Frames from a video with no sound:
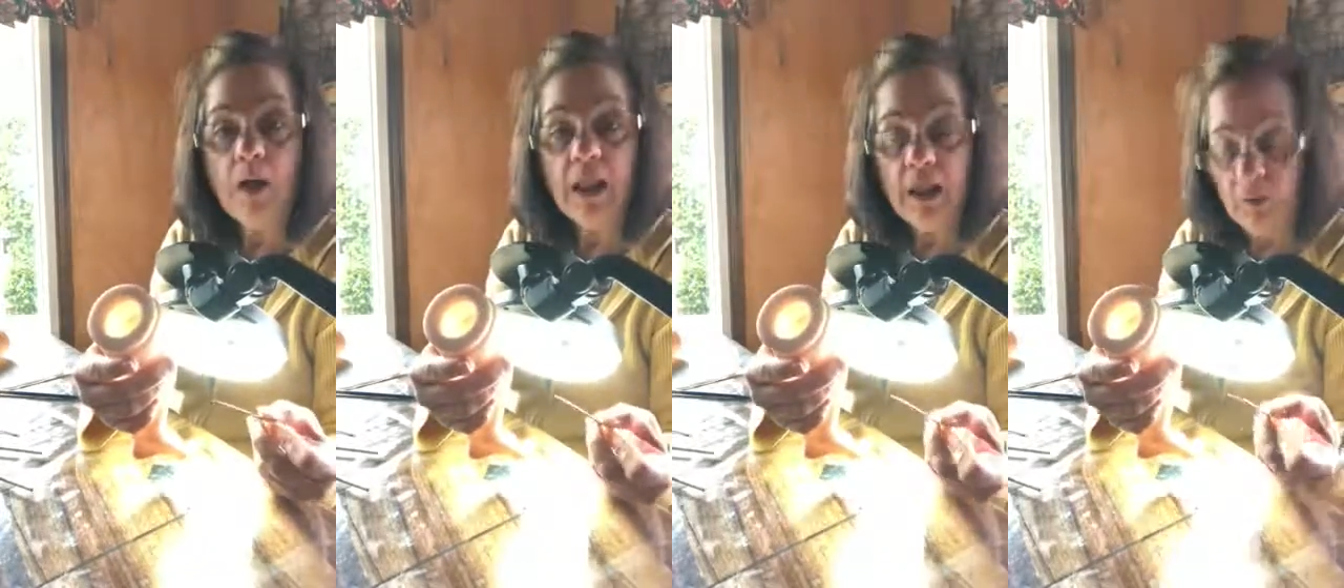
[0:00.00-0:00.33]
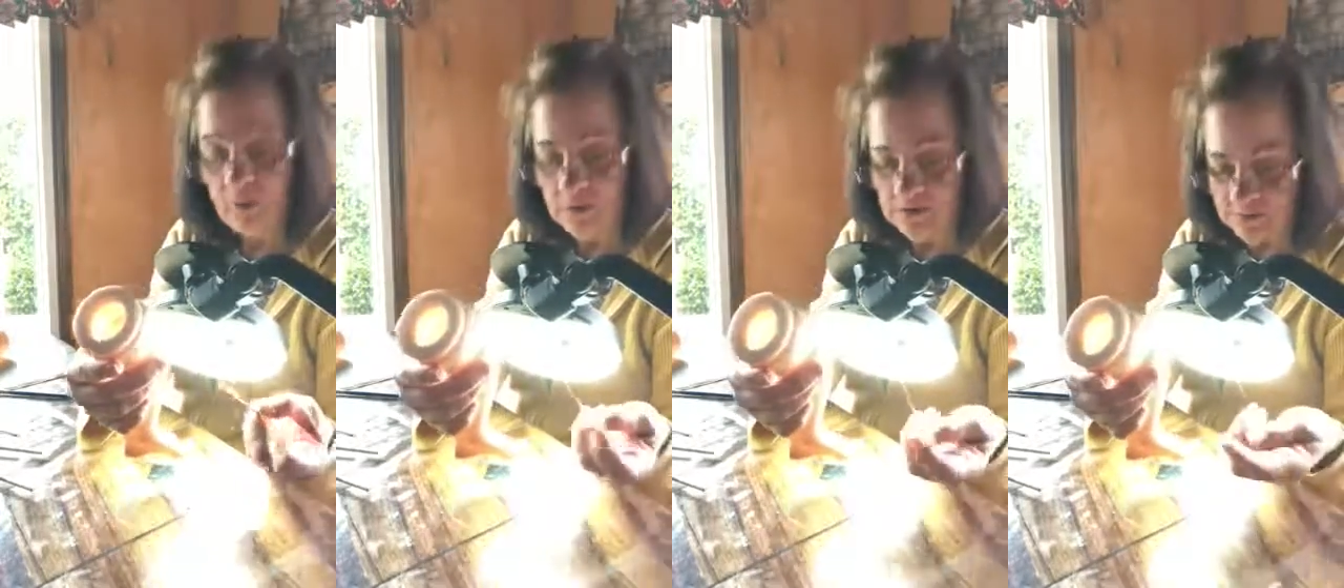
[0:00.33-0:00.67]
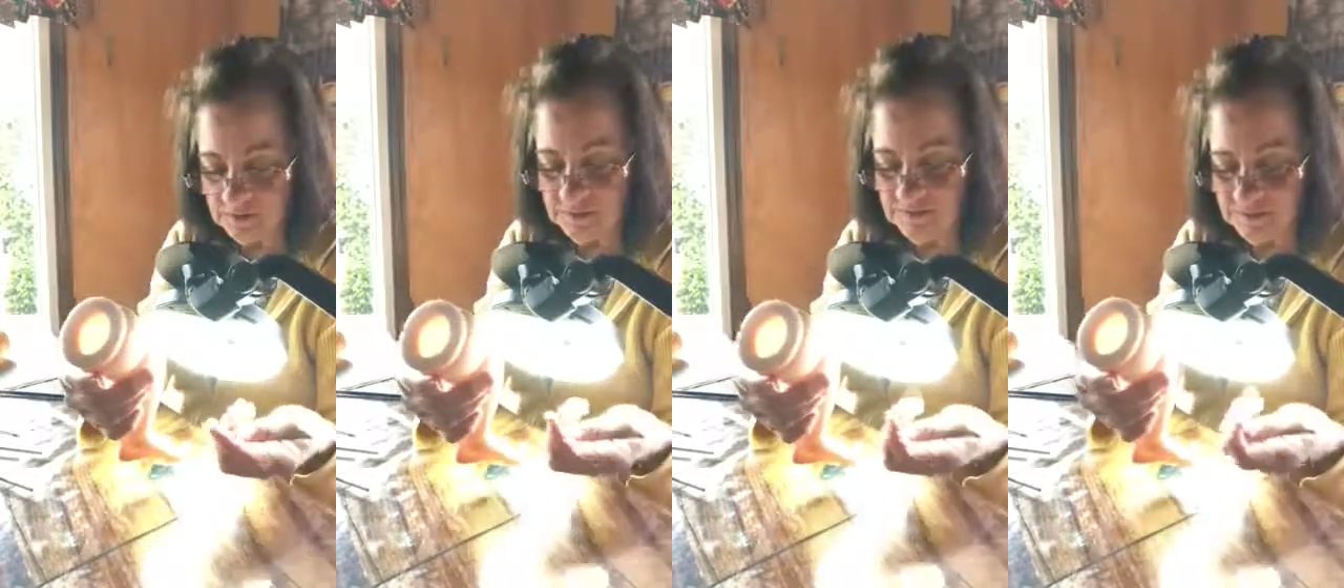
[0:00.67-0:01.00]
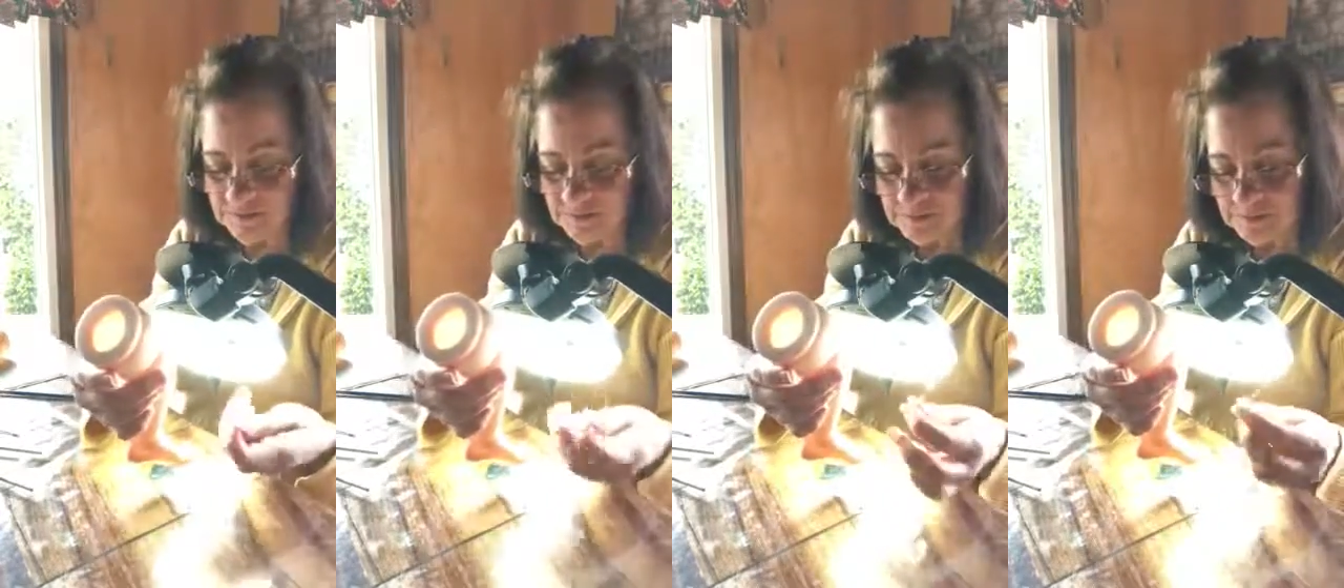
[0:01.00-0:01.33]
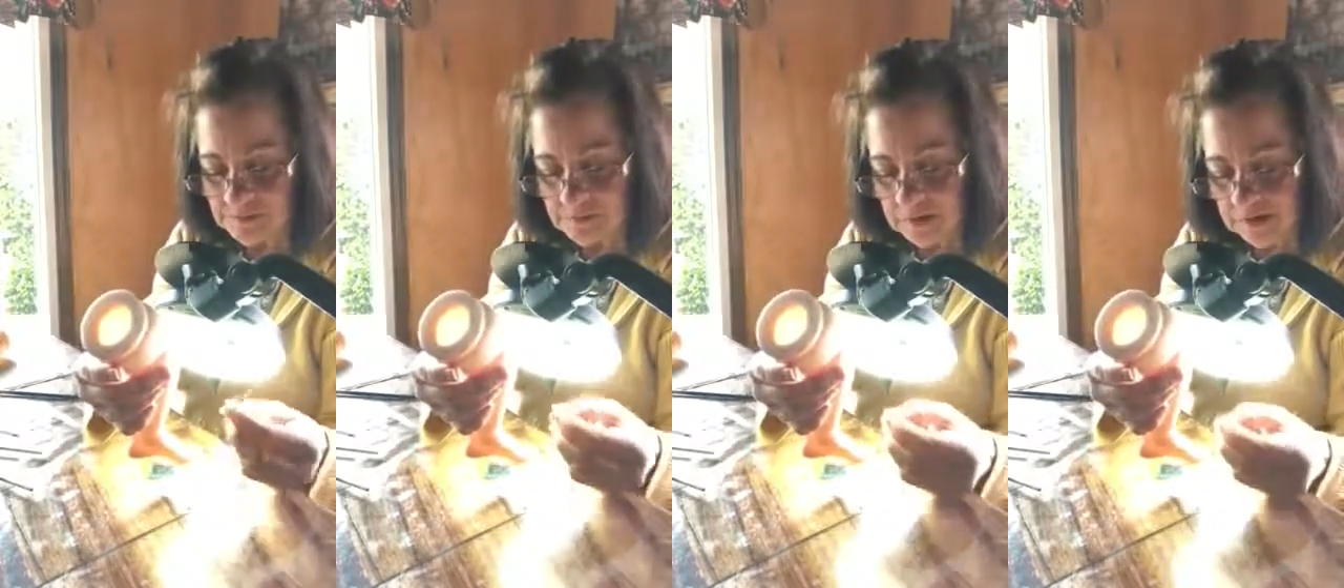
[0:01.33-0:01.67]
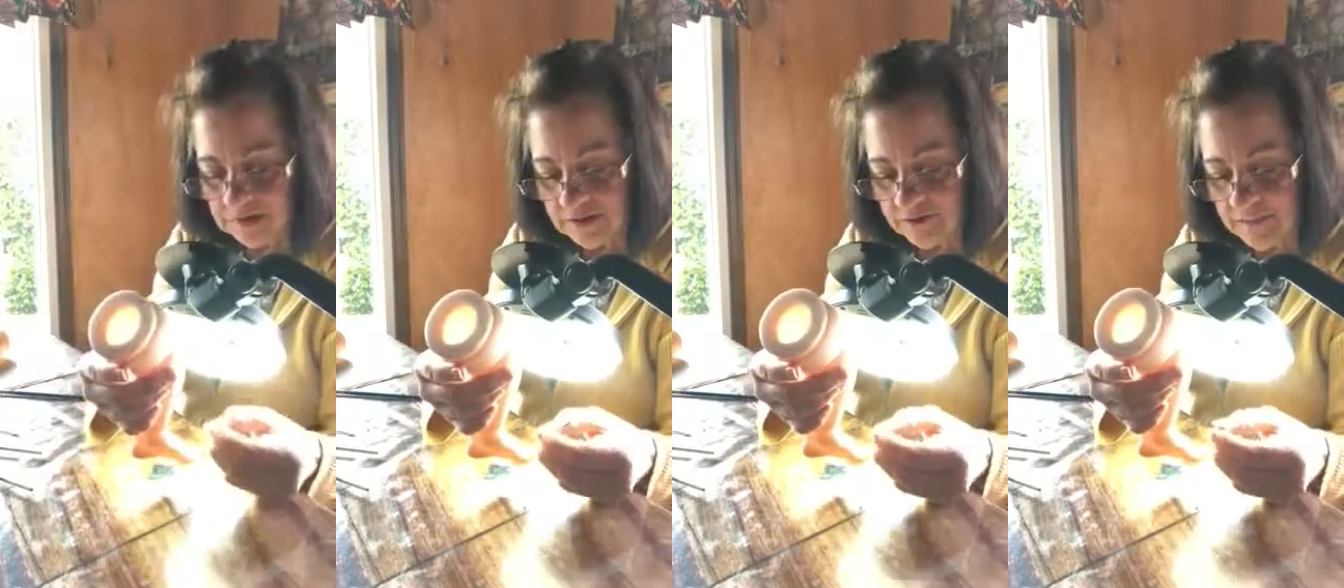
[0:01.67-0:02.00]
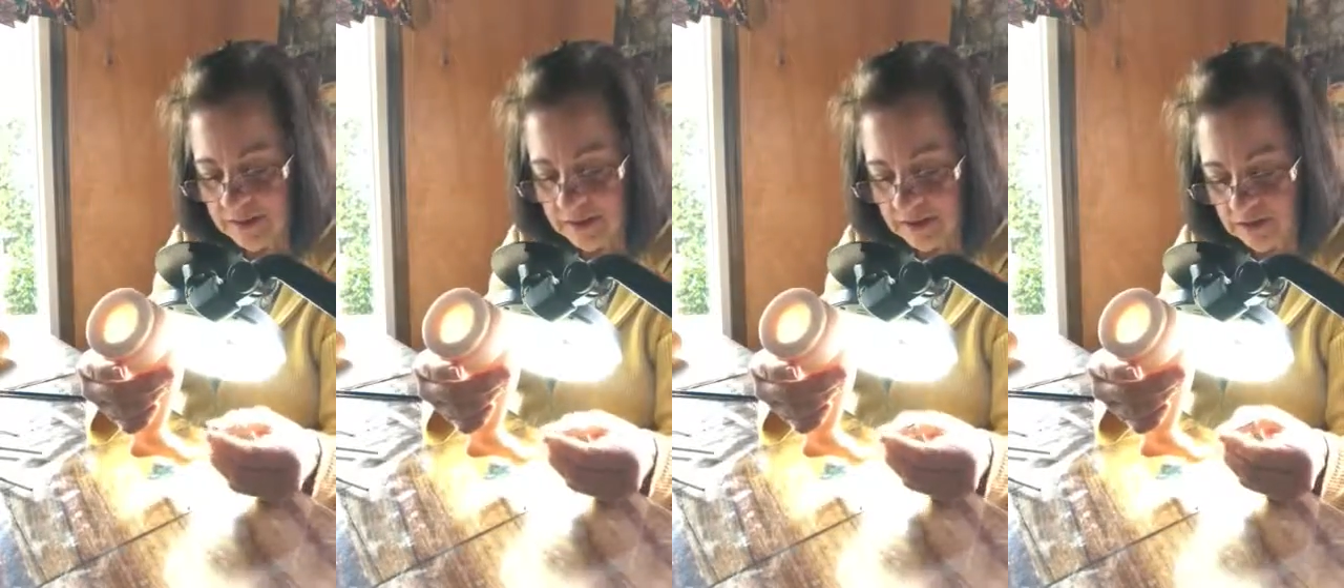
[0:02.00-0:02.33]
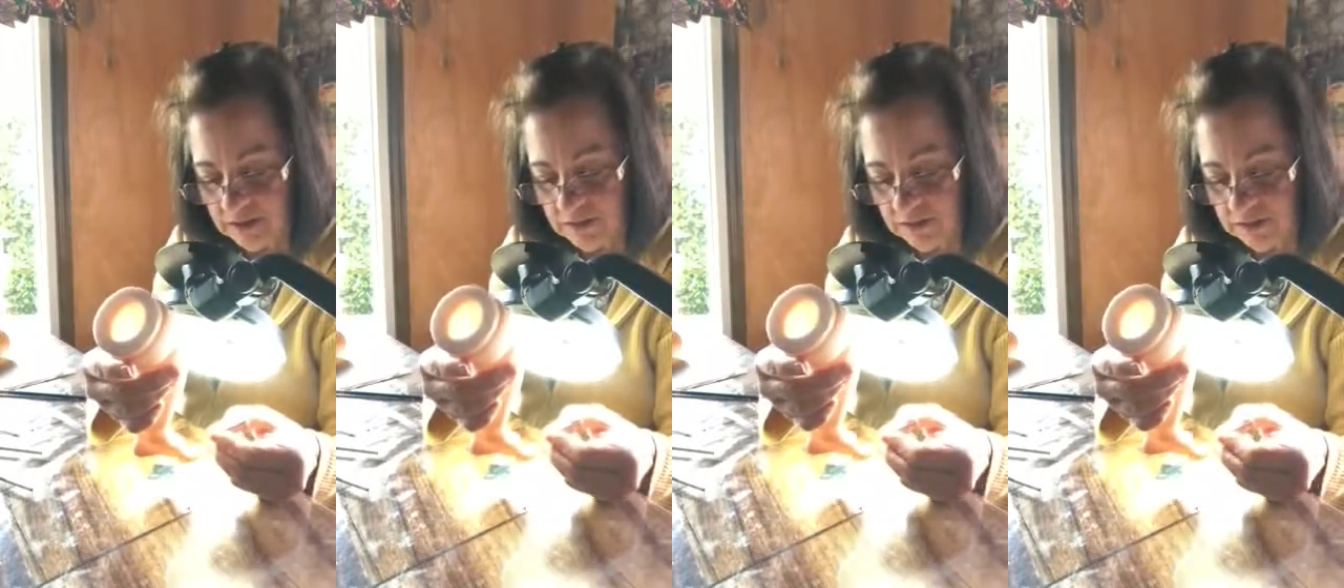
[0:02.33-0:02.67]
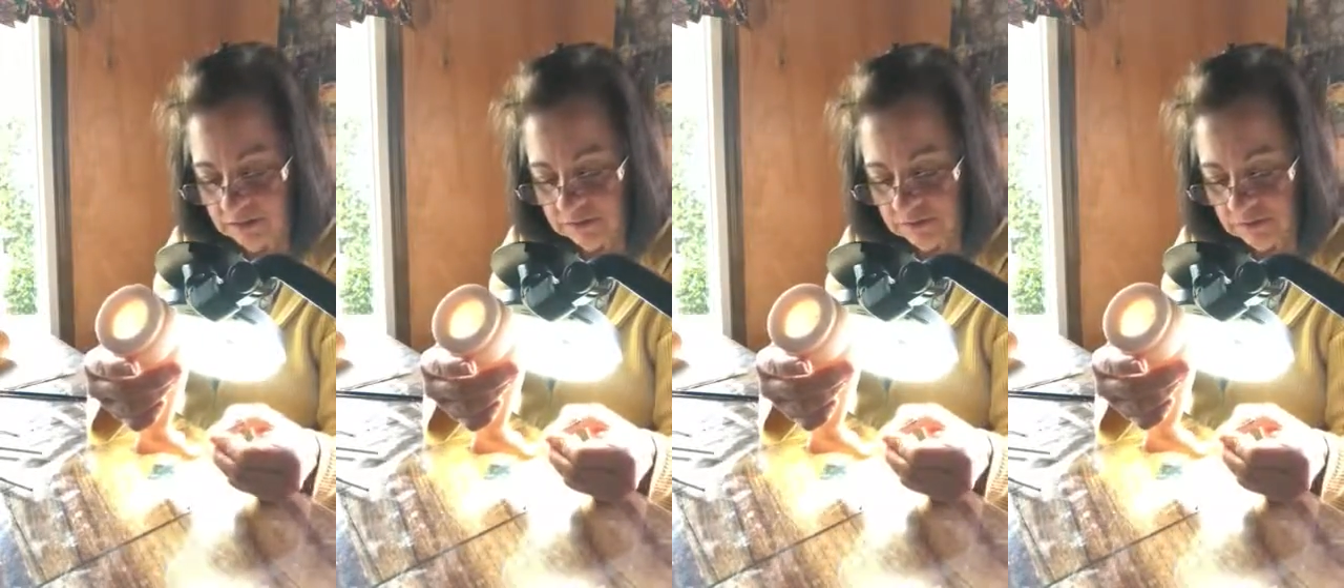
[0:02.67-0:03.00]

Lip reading: Hello. How's everybody doing?